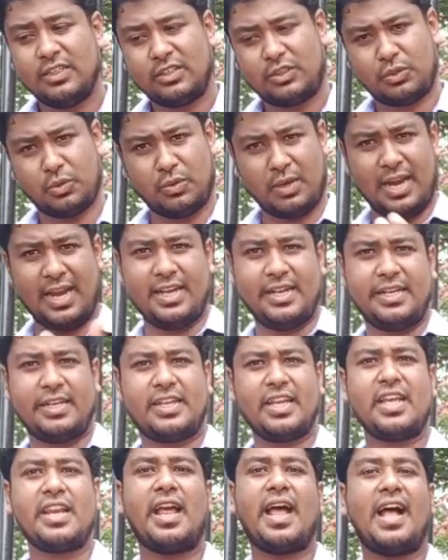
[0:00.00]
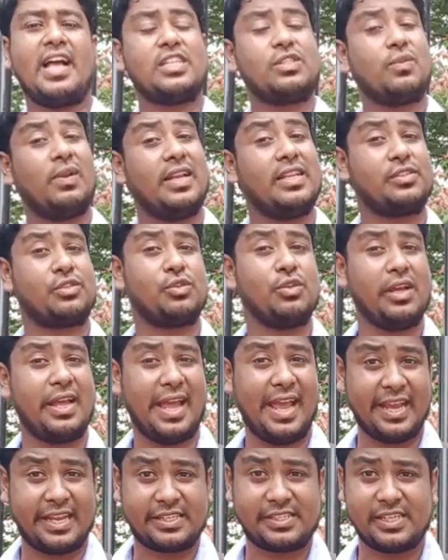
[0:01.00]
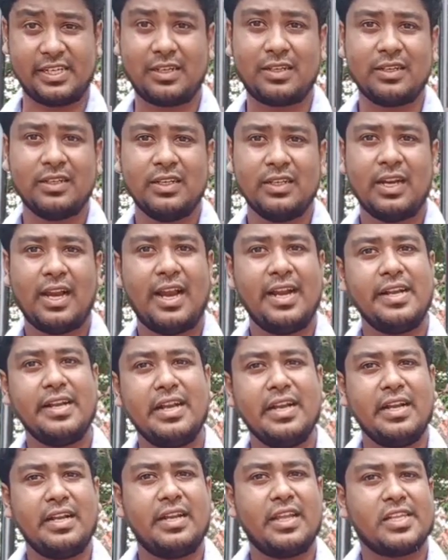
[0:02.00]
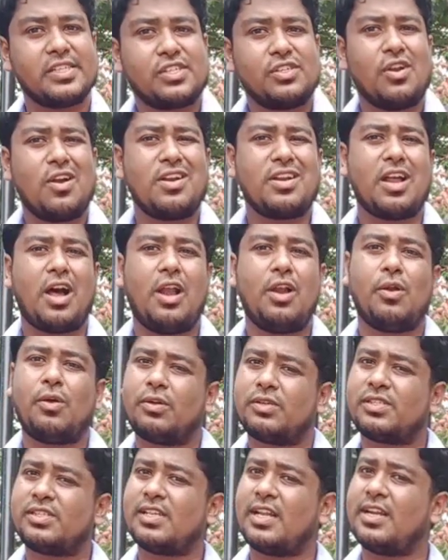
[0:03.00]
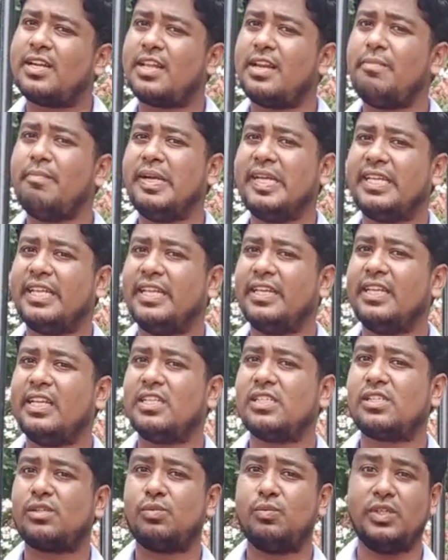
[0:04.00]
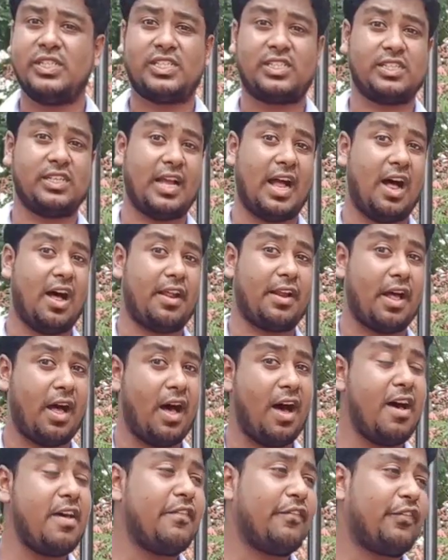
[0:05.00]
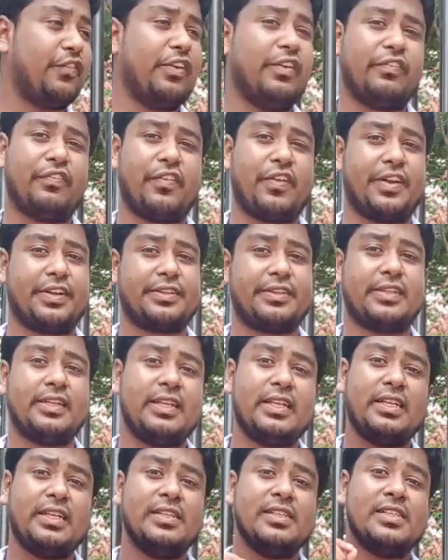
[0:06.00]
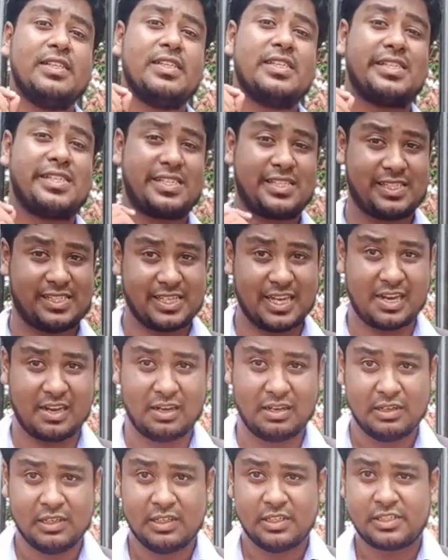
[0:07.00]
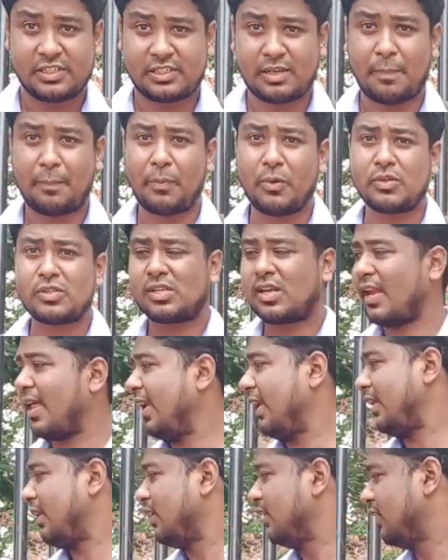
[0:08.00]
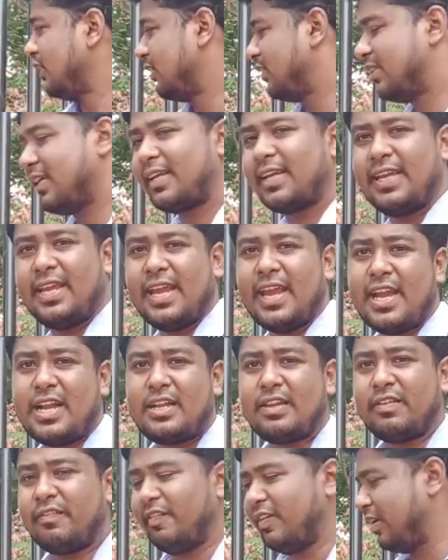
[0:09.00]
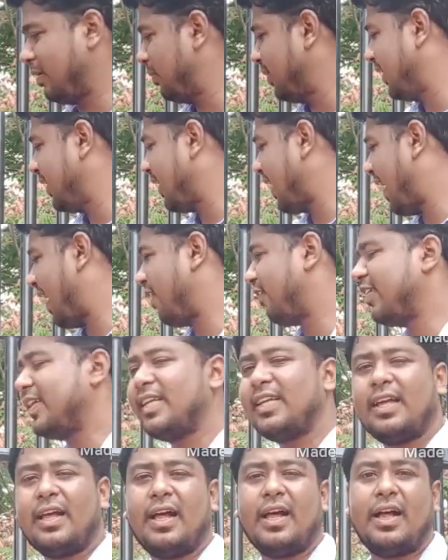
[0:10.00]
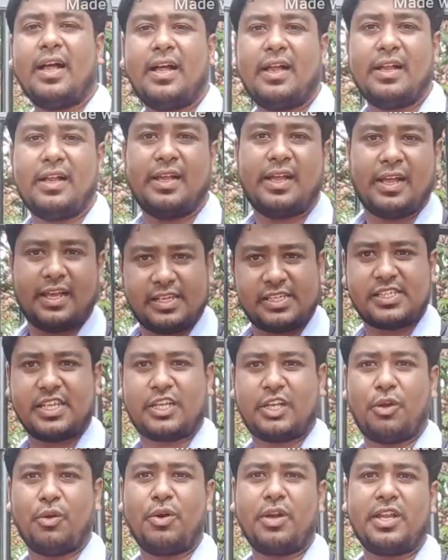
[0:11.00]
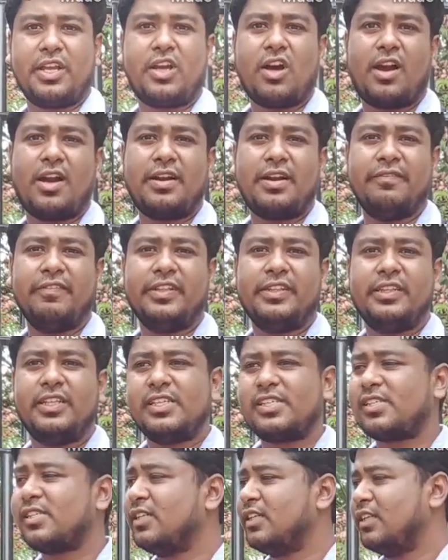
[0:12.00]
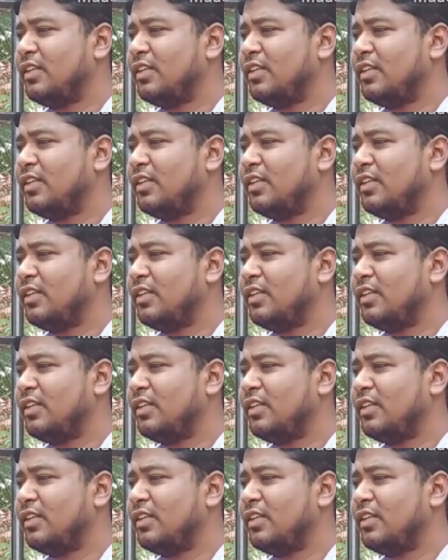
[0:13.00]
to enter as well as to exit, and it does not allow certain materials which are harmful for the cell. Suppose like the gate will be having a security guard with this.